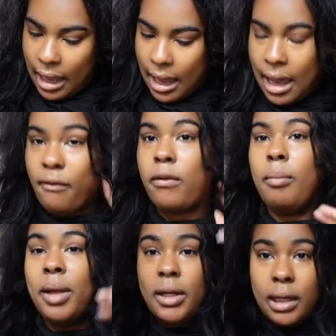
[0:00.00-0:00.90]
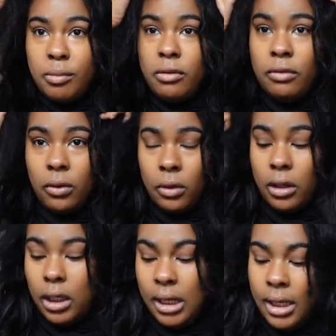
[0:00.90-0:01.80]
I've been there
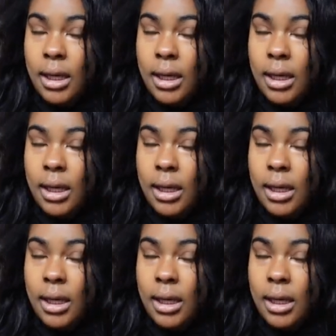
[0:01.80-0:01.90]
before.